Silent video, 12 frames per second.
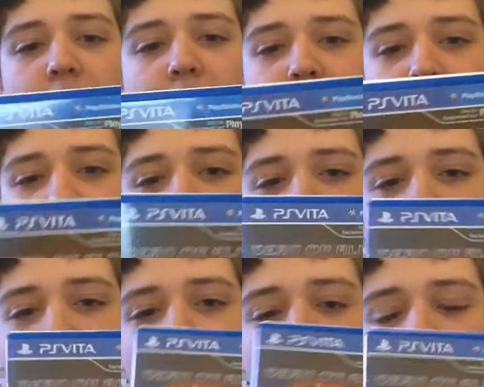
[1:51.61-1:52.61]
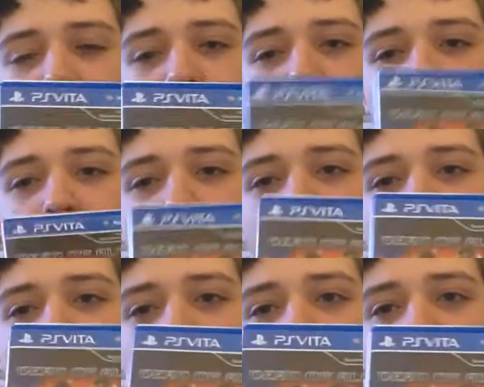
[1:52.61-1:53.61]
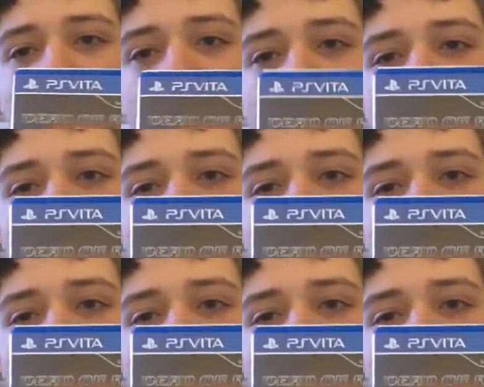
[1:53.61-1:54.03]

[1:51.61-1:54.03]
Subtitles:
And it is a really cool fighting game, so if you